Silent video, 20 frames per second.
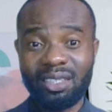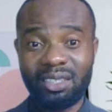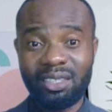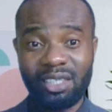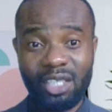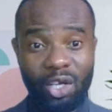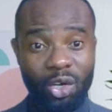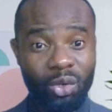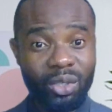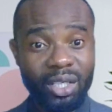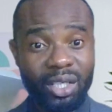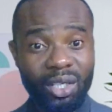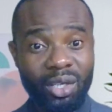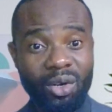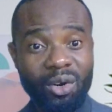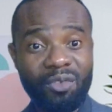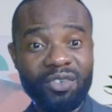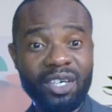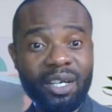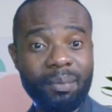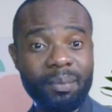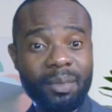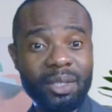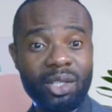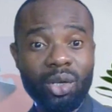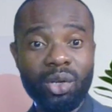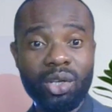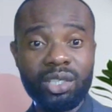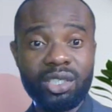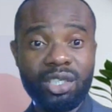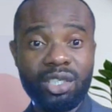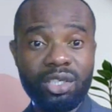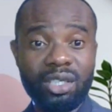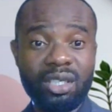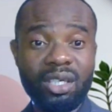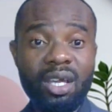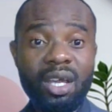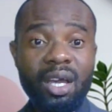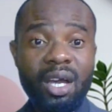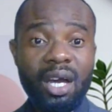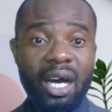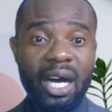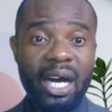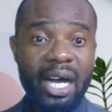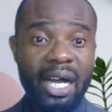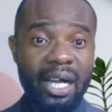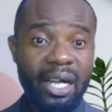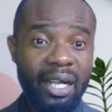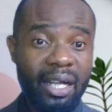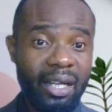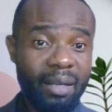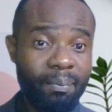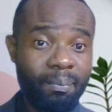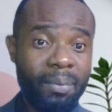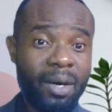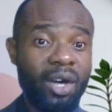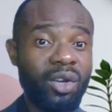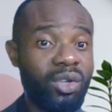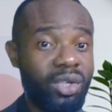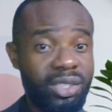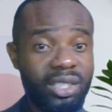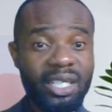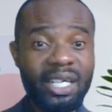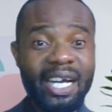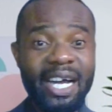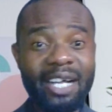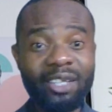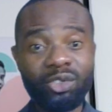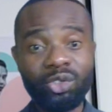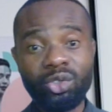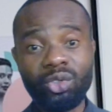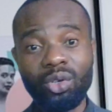theory of criminology, biological